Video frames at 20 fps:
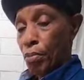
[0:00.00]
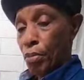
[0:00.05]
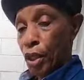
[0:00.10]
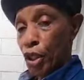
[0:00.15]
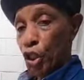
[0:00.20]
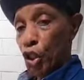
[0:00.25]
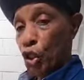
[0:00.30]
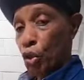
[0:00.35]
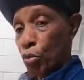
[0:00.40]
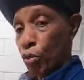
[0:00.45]

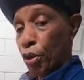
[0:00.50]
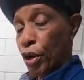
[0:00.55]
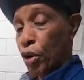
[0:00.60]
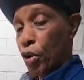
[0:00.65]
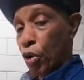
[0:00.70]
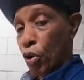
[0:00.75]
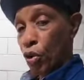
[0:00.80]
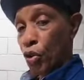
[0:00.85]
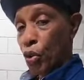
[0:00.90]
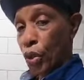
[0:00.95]
But
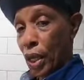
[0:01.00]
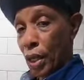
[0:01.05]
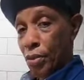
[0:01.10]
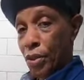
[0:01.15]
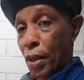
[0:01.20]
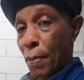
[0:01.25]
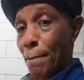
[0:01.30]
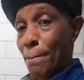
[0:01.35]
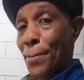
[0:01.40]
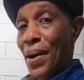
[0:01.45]
turmeric also
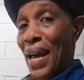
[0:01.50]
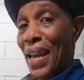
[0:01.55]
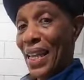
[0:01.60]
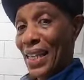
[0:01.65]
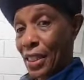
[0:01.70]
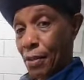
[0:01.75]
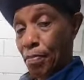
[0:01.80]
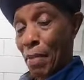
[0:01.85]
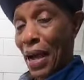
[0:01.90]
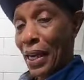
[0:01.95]
helps to
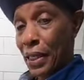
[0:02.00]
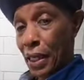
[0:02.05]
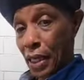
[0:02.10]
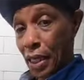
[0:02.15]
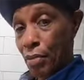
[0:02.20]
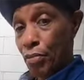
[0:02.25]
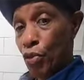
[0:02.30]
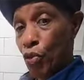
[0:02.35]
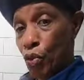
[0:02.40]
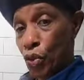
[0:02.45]
balance back
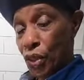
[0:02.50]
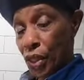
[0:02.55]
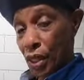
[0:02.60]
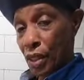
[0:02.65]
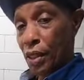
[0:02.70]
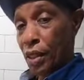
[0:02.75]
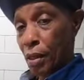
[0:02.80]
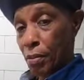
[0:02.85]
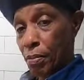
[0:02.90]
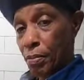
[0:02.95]
the immune
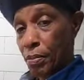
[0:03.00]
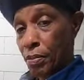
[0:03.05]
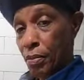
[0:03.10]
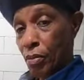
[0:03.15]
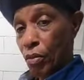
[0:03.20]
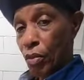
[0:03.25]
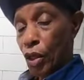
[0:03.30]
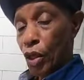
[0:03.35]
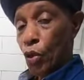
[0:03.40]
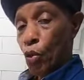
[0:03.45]
system
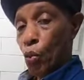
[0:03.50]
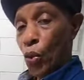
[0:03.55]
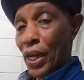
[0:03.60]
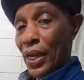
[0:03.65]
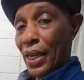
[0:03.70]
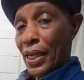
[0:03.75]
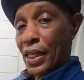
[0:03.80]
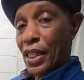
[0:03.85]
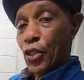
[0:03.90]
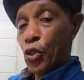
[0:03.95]

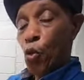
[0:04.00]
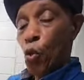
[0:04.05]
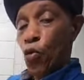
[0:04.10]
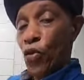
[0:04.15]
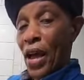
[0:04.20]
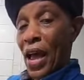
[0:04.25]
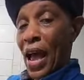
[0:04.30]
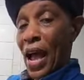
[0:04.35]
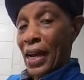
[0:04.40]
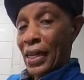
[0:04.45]
when it is
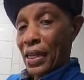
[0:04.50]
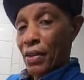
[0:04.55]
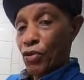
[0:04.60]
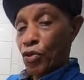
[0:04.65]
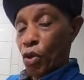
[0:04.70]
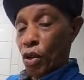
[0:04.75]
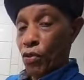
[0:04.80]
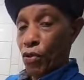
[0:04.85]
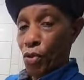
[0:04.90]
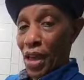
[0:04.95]
overactive.
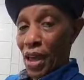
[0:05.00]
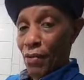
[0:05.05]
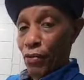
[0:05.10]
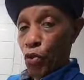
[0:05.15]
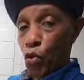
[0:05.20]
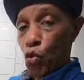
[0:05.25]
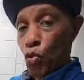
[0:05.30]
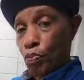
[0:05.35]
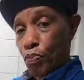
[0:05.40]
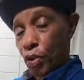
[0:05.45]
So if you
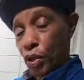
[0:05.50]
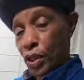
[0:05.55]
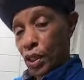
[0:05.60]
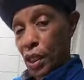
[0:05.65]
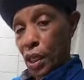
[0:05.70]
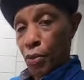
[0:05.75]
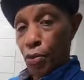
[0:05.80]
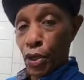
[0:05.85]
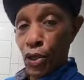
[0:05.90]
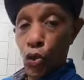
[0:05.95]
have
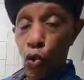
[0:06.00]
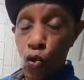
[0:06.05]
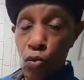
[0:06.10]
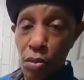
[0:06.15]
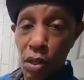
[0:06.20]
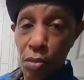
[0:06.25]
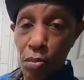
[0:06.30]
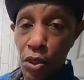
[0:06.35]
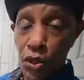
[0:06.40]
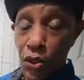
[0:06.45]
lupus,
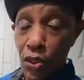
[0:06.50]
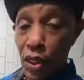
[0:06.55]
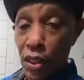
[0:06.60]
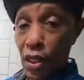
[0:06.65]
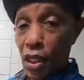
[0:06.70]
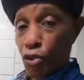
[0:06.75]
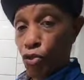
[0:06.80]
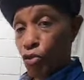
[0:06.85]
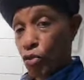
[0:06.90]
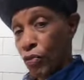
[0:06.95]
scleroderma,
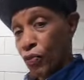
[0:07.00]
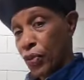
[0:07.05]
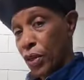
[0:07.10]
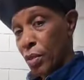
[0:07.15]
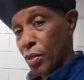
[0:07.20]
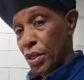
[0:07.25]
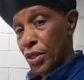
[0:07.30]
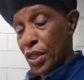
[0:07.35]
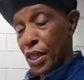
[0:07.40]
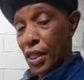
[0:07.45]
muscular
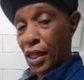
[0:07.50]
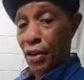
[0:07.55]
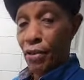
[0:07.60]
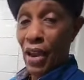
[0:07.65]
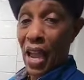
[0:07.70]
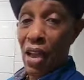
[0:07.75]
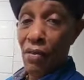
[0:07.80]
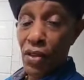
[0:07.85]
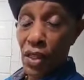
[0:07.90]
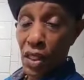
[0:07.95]
dystrophy, myasthenia
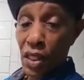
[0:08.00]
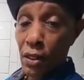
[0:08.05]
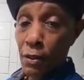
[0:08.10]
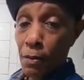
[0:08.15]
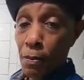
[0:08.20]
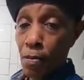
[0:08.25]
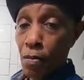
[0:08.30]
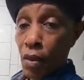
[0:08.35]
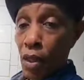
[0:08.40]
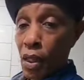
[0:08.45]
gravis,
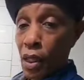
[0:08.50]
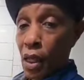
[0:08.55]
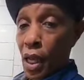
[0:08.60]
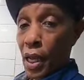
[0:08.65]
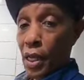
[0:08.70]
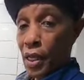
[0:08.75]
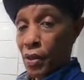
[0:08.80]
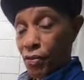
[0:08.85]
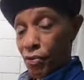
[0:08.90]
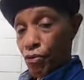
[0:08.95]

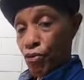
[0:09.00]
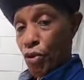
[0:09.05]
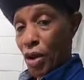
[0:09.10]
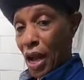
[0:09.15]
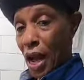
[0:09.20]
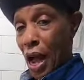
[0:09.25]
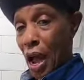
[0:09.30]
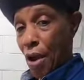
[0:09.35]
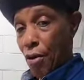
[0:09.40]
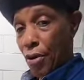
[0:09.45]
and even
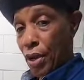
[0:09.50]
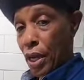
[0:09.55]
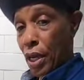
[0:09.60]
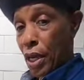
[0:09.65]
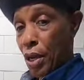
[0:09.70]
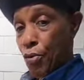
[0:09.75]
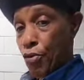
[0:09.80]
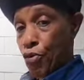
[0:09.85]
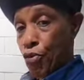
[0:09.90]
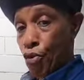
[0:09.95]
RA,
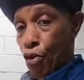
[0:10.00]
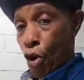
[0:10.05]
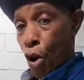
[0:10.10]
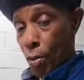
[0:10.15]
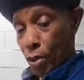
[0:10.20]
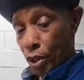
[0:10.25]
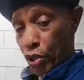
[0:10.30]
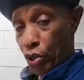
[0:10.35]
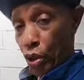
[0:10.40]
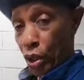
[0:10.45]

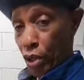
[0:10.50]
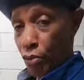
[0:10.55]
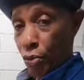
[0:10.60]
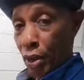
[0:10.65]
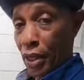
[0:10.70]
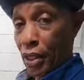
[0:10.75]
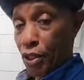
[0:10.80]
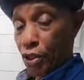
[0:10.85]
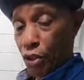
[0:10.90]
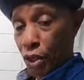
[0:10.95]
rheumatoid
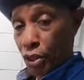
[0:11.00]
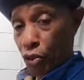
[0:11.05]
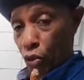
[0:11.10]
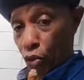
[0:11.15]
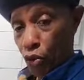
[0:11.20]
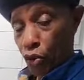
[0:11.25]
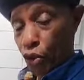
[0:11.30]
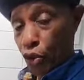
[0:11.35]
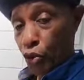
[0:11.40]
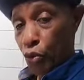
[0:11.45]
arthritis, you can
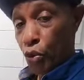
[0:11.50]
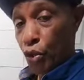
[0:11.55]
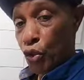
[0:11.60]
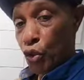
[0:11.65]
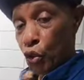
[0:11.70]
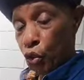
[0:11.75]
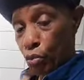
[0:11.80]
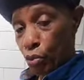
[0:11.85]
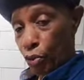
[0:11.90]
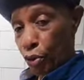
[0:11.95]
also use
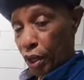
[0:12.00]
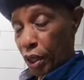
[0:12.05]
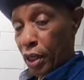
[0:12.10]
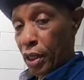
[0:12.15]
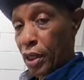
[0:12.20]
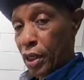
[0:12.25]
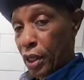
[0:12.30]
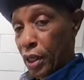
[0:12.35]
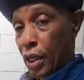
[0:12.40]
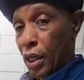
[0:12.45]

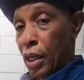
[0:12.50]
turmeric